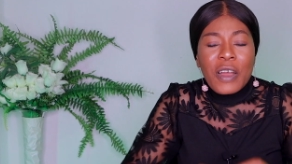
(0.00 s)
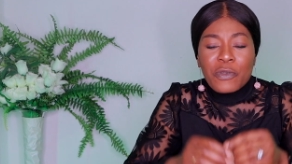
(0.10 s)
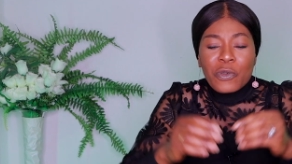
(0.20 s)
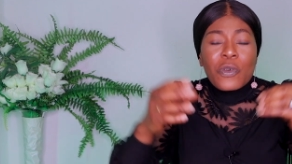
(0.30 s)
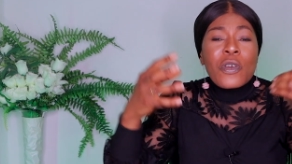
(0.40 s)

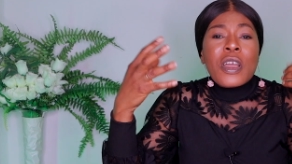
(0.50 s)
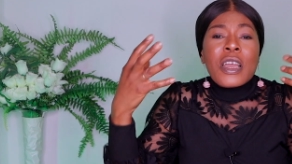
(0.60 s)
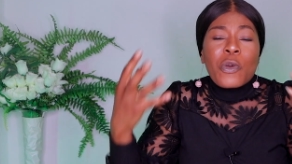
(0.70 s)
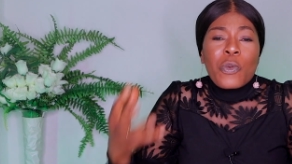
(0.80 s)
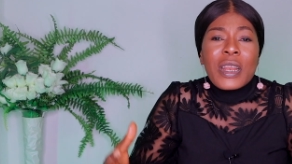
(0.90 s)
have to
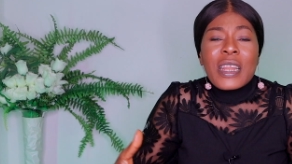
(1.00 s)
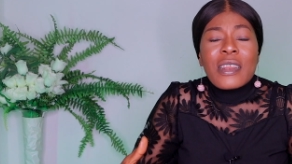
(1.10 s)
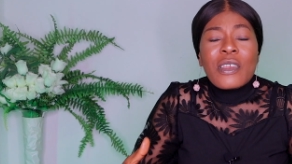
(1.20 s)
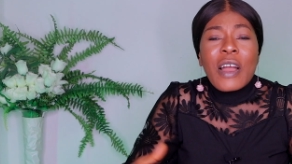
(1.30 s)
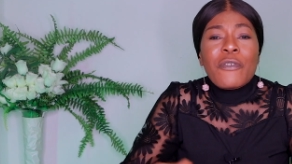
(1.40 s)

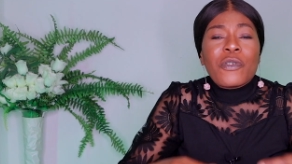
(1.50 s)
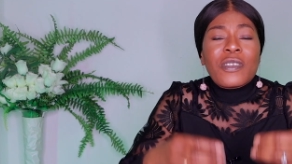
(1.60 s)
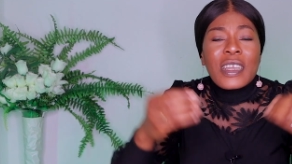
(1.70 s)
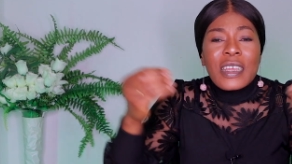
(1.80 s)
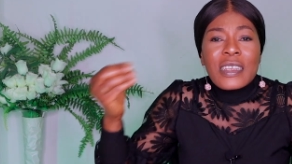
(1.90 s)
willing you have to
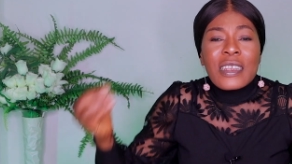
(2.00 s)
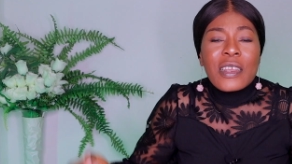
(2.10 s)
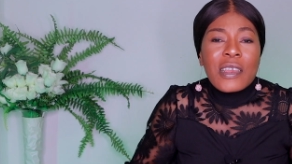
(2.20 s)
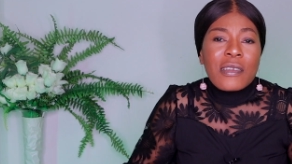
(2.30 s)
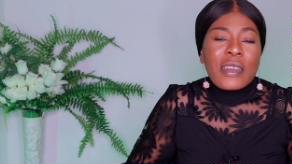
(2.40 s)
say it in
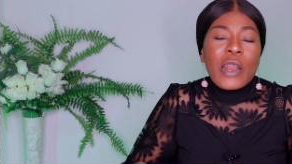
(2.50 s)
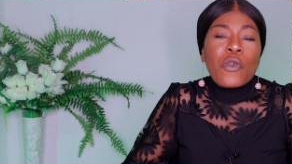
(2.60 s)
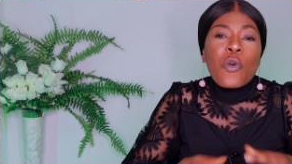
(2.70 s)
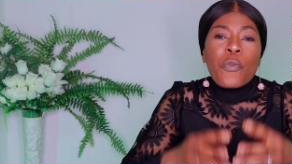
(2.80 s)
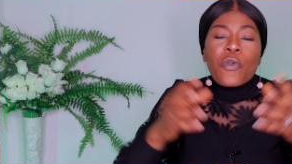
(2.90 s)
a in an
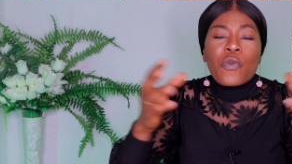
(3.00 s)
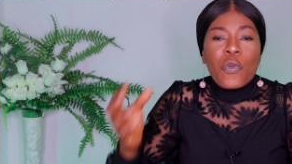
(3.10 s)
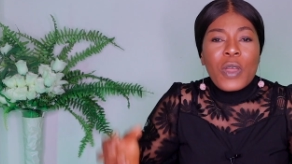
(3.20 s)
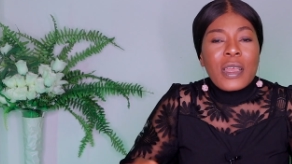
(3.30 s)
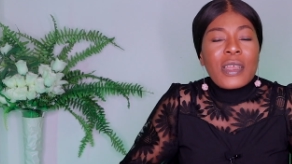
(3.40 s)

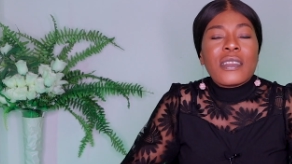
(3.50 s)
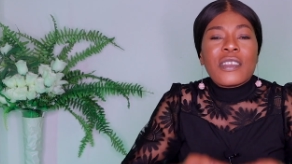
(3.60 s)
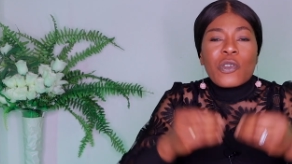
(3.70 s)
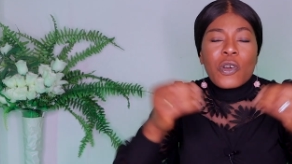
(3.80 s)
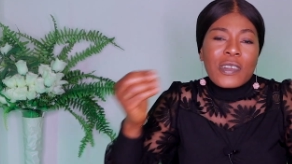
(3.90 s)
open way
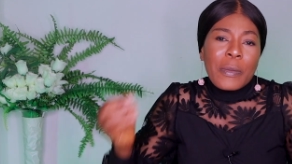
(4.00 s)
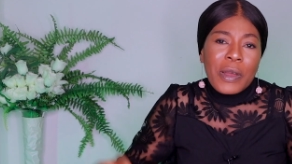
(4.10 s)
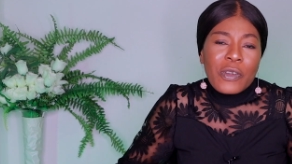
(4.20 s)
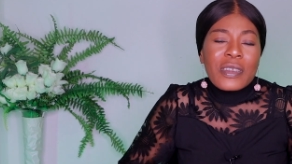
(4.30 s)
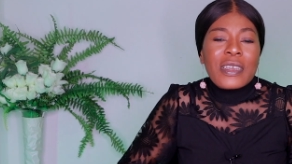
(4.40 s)
discuss
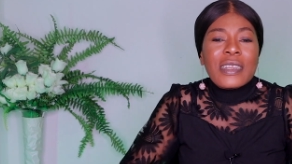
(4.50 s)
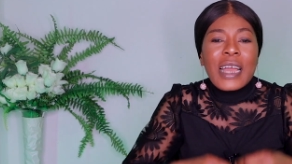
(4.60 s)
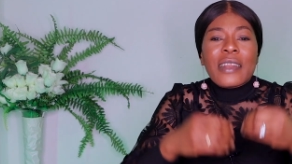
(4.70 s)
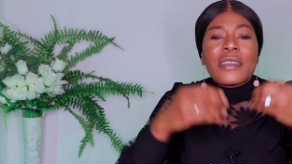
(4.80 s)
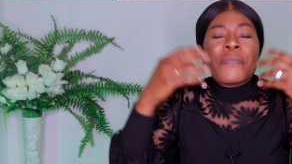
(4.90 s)
about it
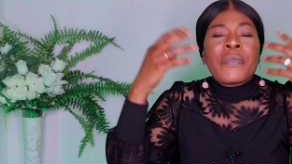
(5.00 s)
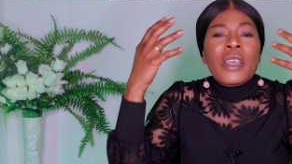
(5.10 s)
and